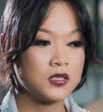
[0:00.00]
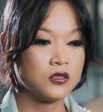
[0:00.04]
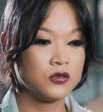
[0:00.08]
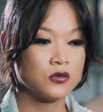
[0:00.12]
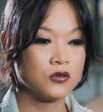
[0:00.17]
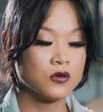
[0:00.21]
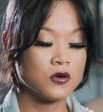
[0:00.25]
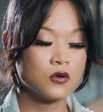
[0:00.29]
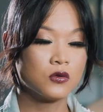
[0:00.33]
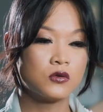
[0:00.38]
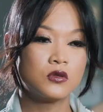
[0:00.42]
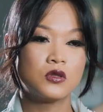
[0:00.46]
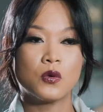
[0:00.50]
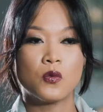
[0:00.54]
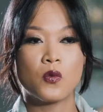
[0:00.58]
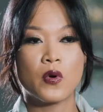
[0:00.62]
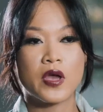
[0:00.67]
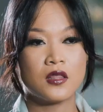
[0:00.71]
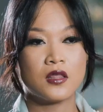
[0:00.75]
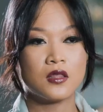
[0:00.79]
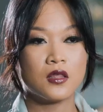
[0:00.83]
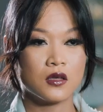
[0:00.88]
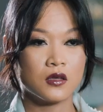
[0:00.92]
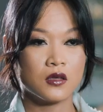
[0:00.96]
you know, the
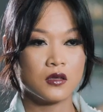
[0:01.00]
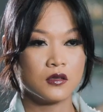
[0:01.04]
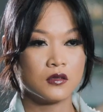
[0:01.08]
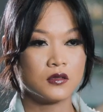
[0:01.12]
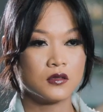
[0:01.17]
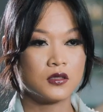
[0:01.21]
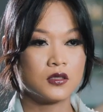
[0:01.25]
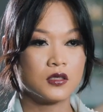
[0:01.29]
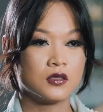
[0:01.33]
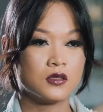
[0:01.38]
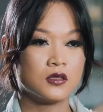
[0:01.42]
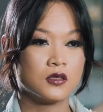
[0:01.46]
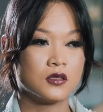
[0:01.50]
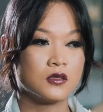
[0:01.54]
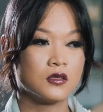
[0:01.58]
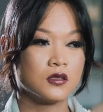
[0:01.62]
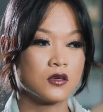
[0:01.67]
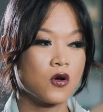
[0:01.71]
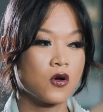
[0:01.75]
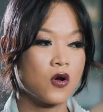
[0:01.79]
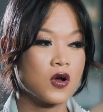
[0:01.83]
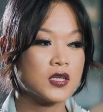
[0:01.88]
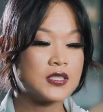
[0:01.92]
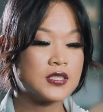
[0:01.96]
way
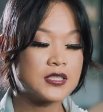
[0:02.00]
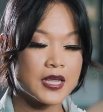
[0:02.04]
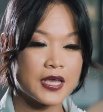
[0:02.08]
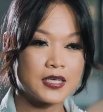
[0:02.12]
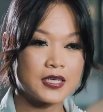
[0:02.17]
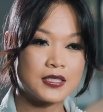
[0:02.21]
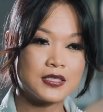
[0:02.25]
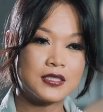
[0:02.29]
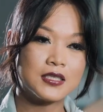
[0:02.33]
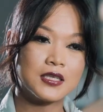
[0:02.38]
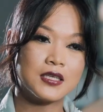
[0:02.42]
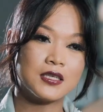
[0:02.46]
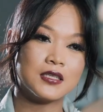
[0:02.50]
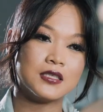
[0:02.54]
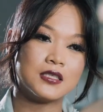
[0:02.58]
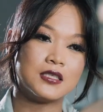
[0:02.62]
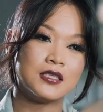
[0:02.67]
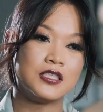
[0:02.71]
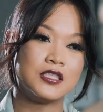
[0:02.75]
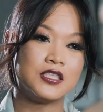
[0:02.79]
the contestant